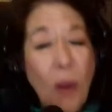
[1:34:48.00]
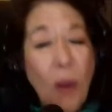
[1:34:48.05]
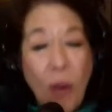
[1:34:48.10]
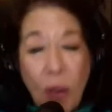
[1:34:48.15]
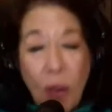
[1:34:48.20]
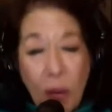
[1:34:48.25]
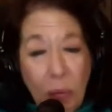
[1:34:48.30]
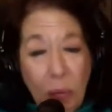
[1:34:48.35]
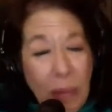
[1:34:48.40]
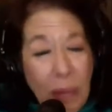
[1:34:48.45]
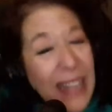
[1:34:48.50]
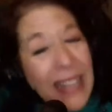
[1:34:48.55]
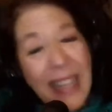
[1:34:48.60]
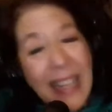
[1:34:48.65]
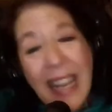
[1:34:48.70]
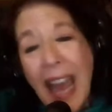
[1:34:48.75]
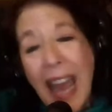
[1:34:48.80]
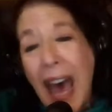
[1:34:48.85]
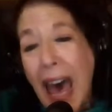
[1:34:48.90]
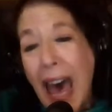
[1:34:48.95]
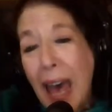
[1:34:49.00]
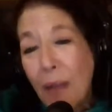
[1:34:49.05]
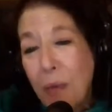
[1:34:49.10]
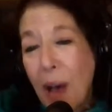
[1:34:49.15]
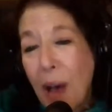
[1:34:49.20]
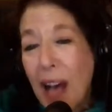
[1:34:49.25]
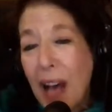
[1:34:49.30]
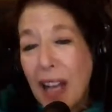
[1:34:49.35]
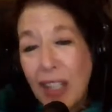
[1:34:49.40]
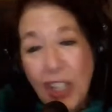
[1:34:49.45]
on a midnight
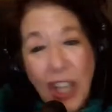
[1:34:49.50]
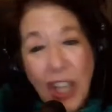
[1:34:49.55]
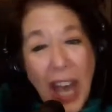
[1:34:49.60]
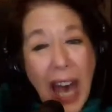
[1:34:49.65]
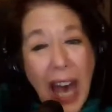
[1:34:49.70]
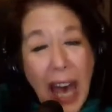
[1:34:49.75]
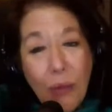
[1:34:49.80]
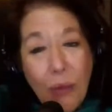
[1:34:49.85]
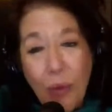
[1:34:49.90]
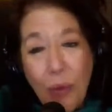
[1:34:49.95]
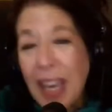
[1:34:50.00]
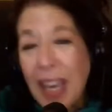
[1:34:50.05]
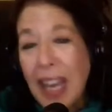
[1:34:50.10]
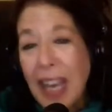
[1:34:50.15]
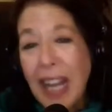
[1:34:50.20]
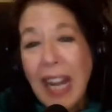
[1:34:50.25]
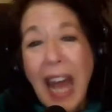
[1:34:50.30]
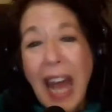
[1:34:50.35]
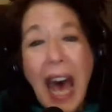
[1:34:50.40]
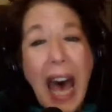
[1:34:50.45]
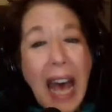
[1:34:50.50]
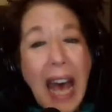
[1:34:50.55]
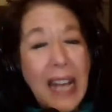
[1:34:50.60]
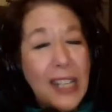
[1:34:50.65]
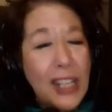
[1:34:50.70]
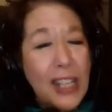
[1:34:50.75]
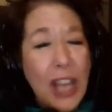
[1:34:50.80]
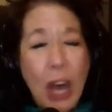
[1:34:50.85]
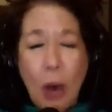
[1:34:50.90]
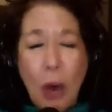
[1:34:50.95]
watch I
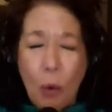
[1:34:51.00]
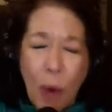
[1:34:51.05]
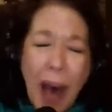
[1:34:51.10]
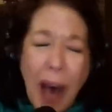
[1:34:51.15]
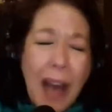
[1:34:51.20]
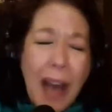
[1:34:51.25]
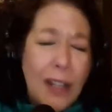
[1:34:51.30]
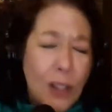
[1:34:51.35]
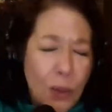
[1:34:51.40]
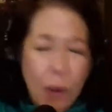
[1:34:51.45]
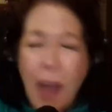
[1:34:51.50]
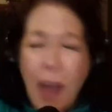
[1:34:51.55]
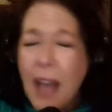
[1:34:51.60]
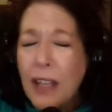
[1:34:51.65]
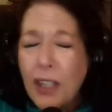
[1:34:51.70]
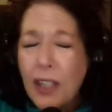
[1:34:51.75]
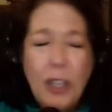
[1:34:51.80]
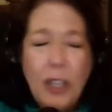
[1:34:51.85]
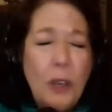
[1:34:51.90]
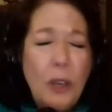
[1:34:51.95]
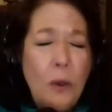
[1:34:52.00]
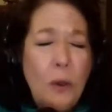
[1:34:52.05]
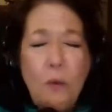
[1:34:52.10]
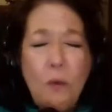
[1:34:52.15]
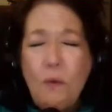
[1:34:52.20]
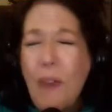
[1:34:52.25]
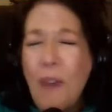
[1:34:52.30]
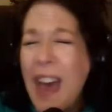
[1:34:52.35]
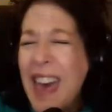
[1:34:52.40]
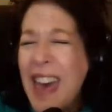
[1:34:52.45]
realized why twice you
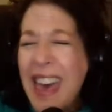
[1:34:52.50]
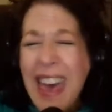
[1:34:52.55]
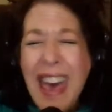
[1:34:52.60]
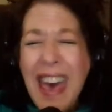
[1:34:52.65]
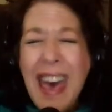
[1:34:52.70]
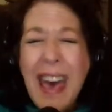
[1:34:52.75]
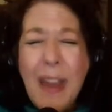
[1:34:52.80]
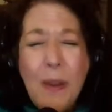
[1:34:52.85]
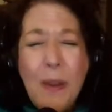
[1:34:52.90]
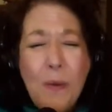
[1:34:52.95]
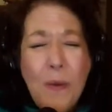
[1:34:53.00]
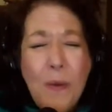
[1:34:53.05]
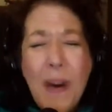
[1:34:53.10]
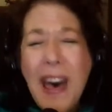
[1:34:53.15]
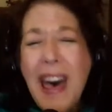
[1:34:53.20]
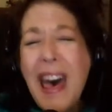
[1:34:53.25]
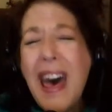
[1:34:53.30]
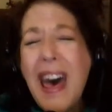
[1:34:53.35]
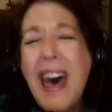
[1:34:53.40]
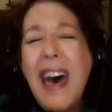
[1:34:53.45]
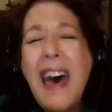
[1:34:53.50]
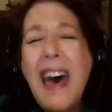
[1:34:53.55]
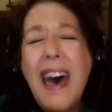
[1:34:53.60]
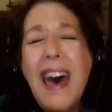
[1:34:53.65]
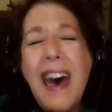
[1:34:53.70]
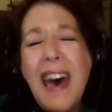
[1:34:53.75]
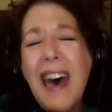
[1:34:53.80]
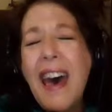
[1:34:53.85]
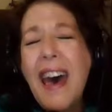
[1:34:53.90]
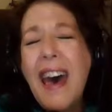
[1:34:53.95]
ran
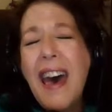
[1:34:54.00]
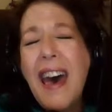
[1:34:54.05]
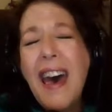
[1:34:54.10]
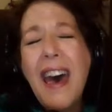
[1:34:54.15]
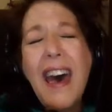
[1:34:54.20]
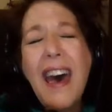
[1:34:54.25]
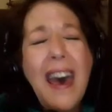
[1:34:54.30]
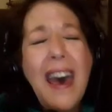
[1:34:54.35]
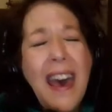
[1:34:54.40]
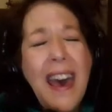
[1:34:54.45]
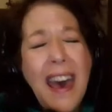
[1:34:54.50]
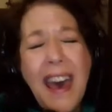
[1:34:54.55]
away.